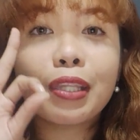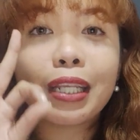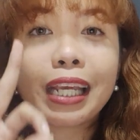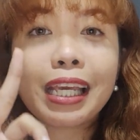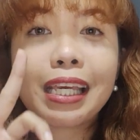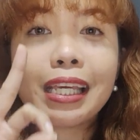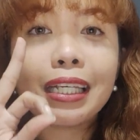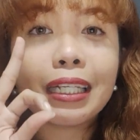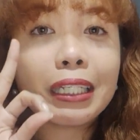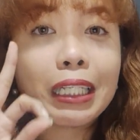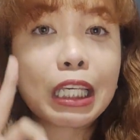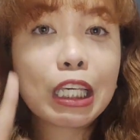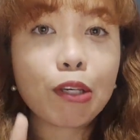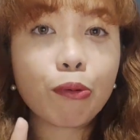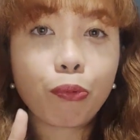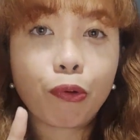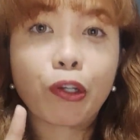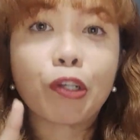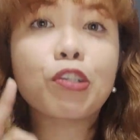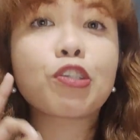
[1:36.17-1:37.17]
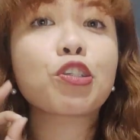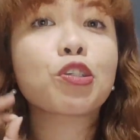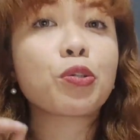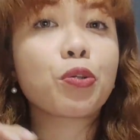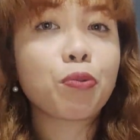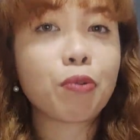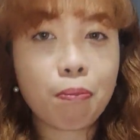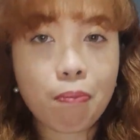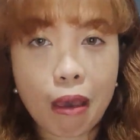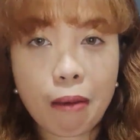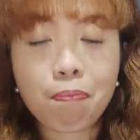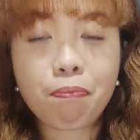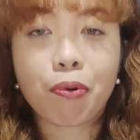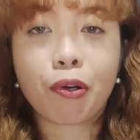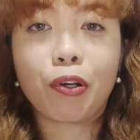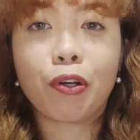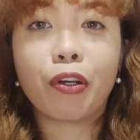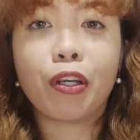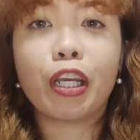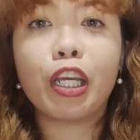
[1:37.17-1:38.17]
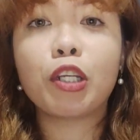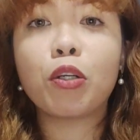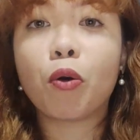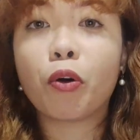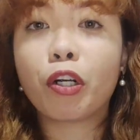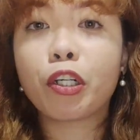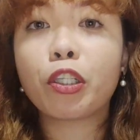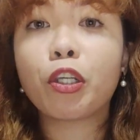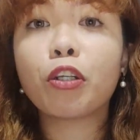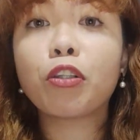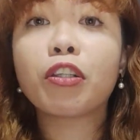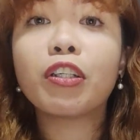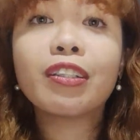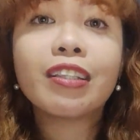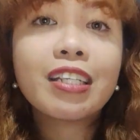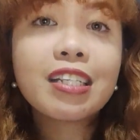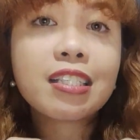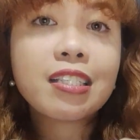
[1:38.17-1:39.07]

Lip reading: three keywords to remember in order to